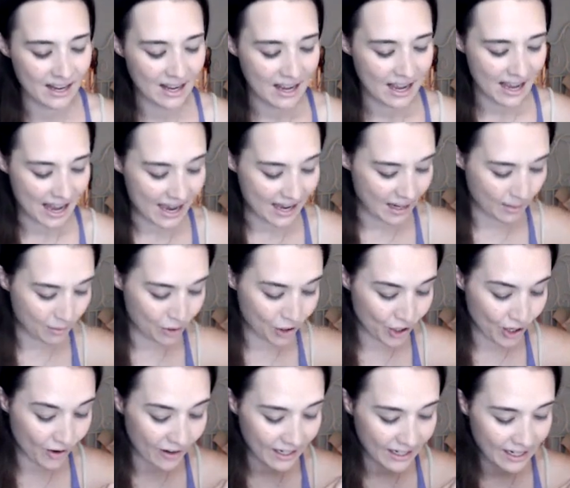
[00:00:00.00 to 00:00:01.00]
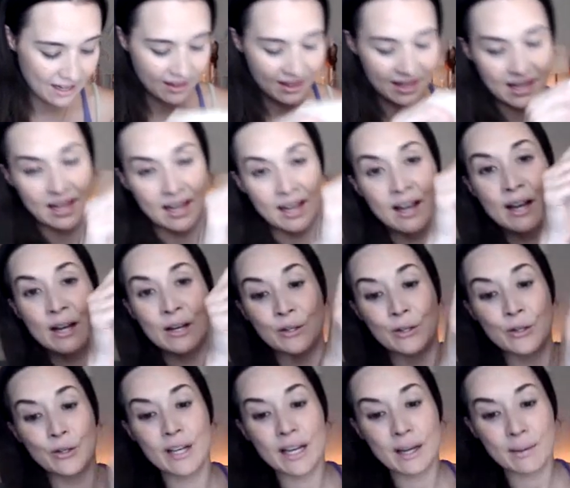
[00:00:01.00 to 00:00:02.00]
And I'm sharing the
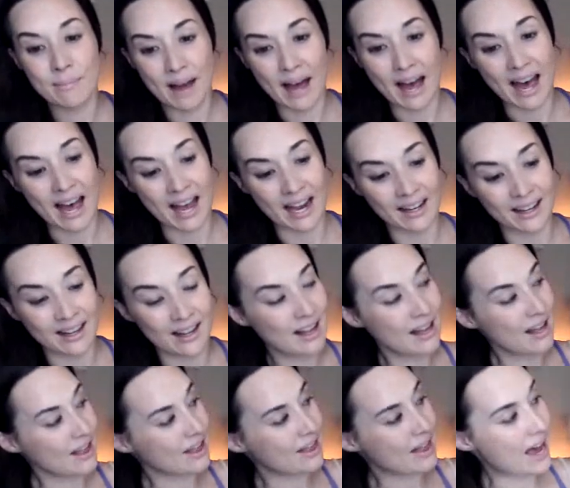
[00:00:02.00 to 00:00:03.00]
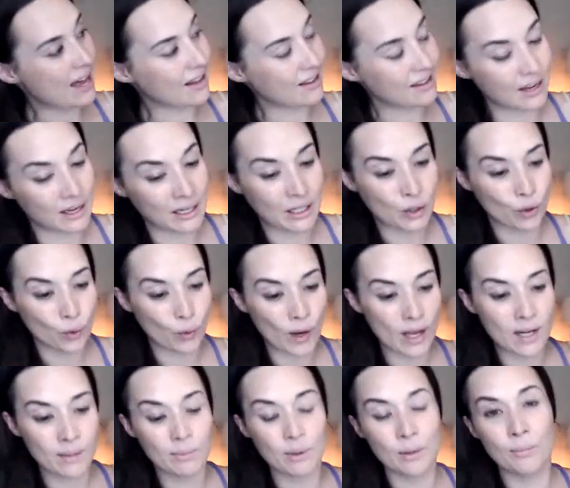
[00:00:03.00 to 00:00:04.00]
goodie bag that
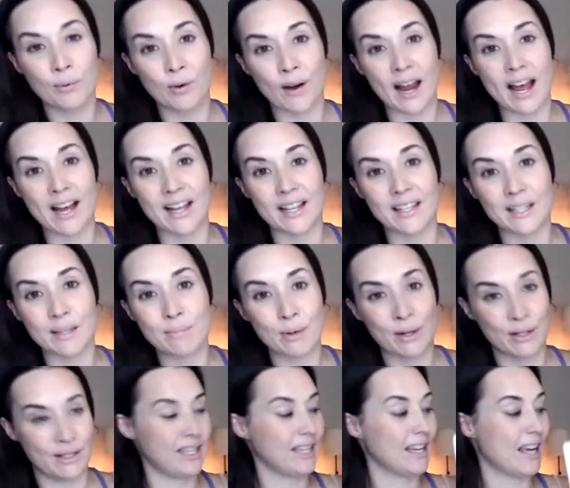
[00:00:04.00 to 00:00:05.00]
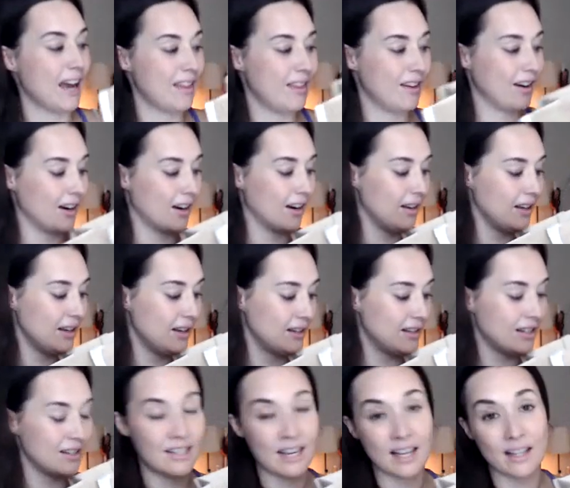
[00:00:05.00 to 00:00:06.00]
incredible brands put together
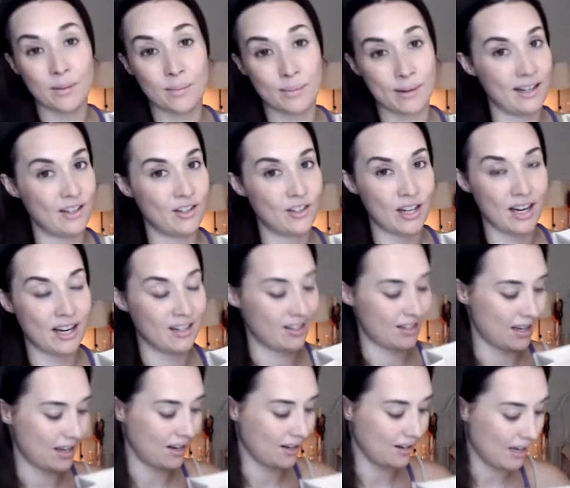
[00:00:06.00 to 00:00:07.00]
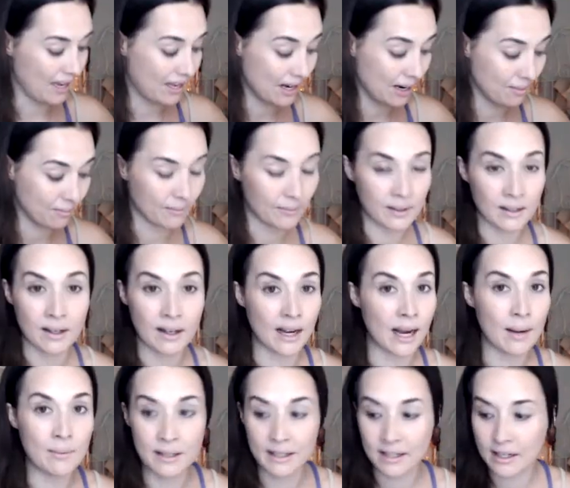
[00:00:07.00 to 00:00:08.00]
to celebrate Jason. And I'm, I
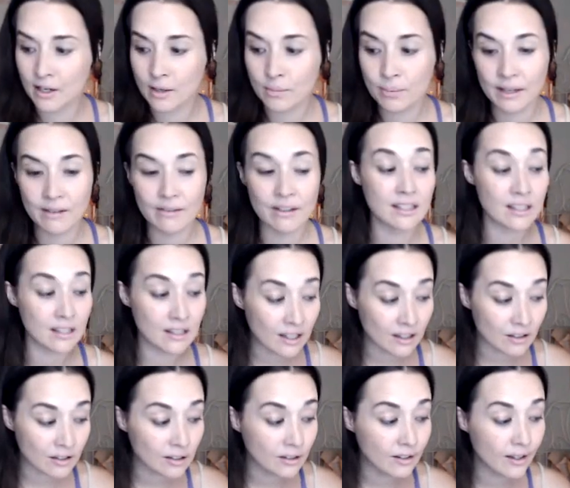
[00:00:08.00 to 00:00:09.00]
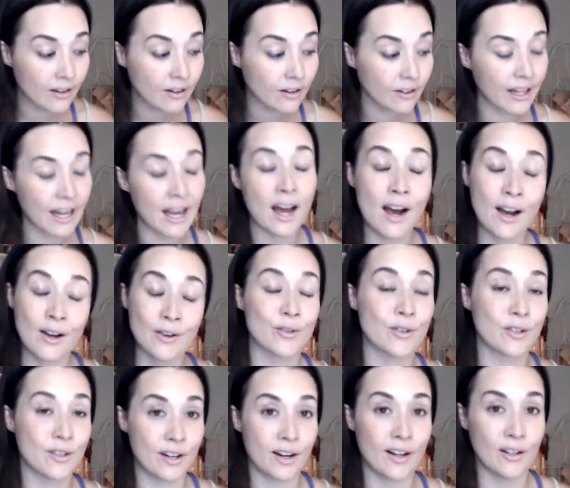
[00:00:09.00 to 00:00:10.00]
mean, can you believe this? There's literally a
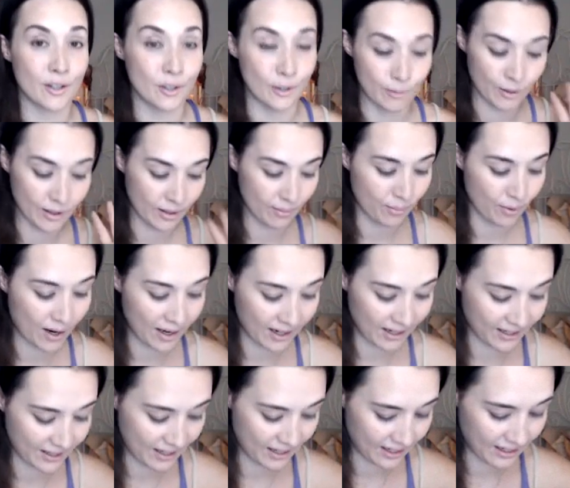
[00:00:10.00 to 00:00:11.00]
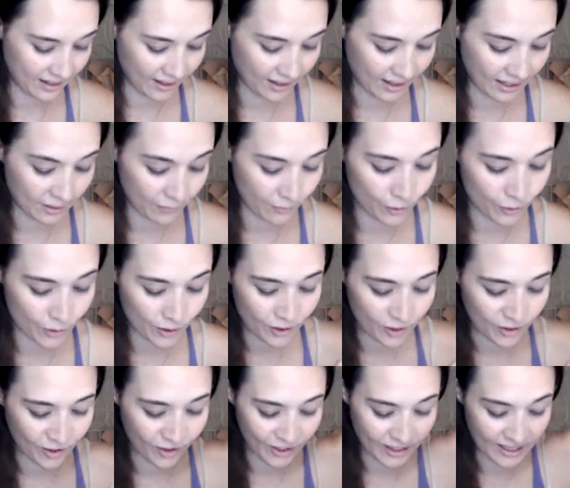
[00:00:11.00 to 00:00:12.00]
hundred dollars worth of products in here. And if you're just
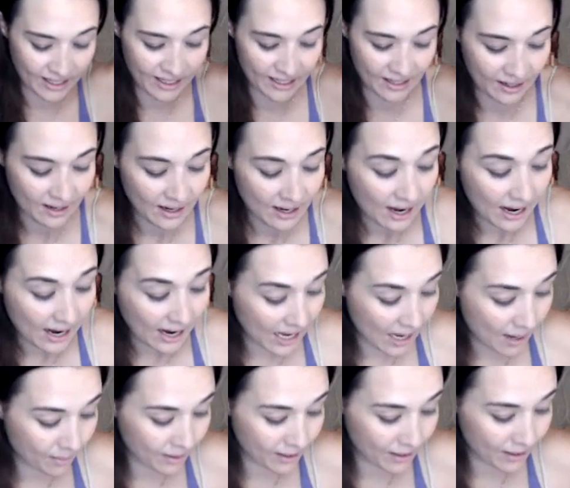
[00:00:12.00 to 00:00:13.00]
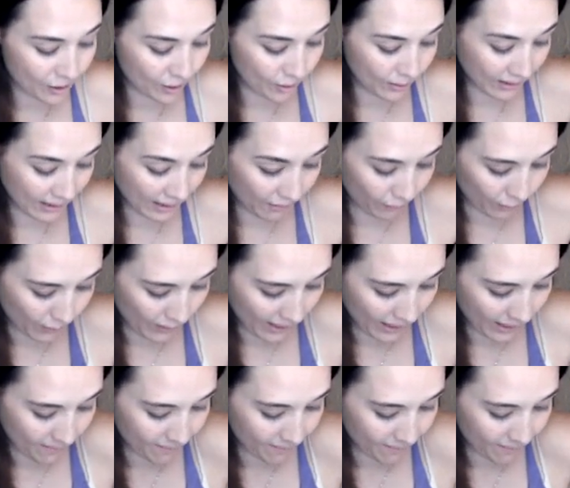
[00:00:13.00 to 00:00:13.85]
tuning in, I am going to do a giveaway.